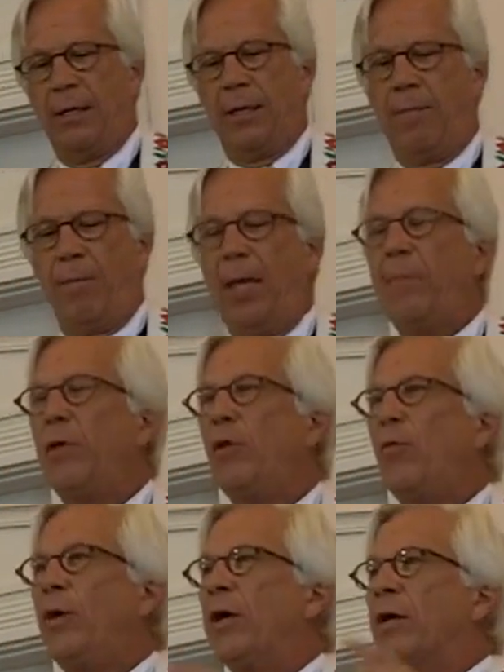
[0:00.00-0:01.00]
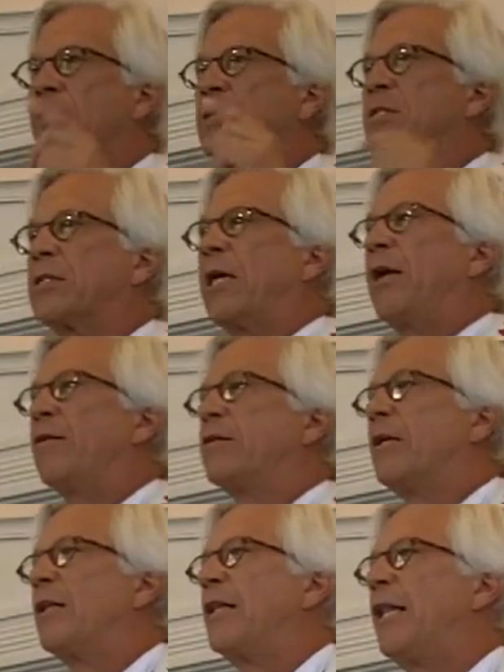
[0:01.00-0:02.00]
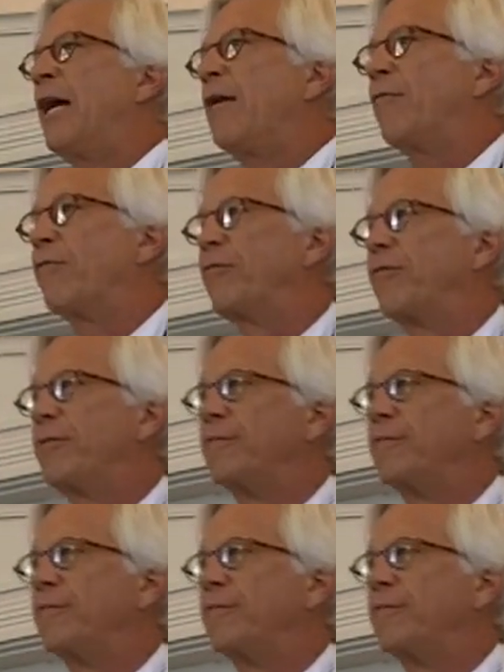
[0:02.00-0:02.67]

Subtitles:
then maybe we are scared to life.